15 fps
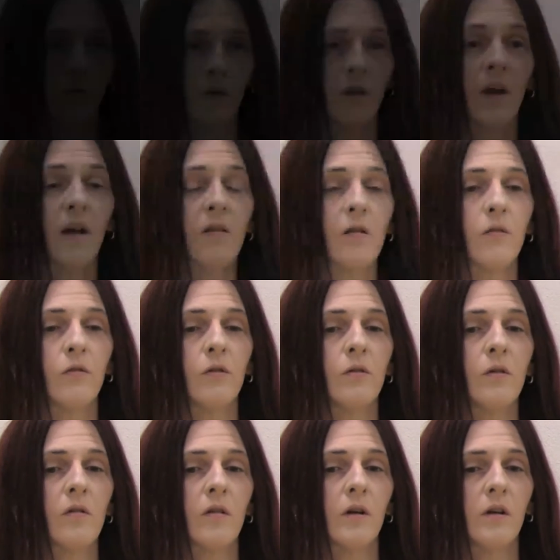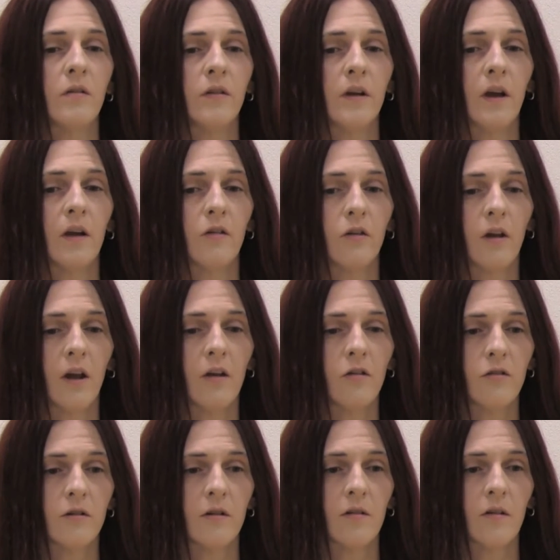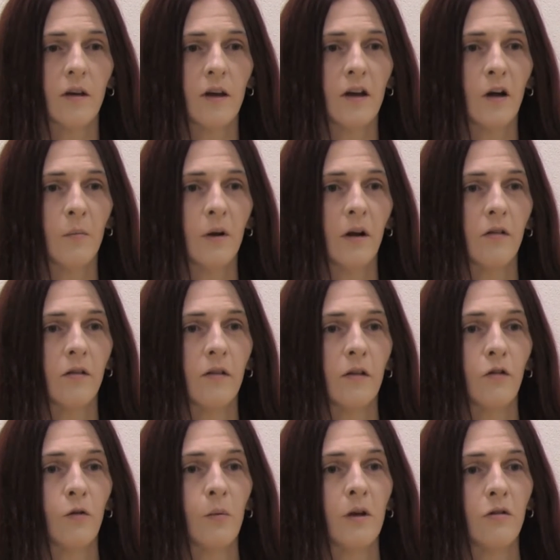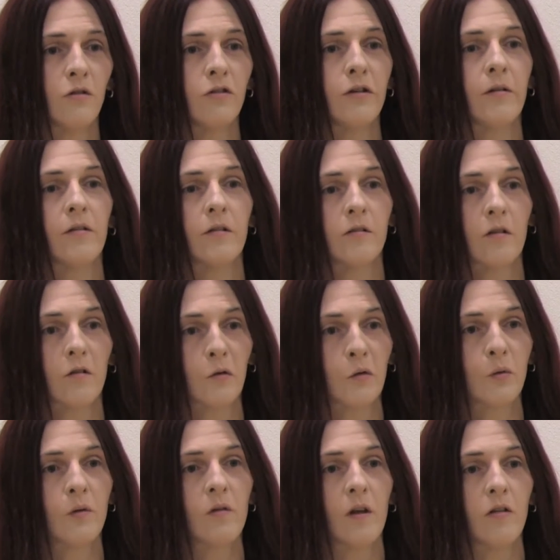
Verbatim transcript: Yes, of course, and I think education is key. I mean, I think it should be introduced into schools.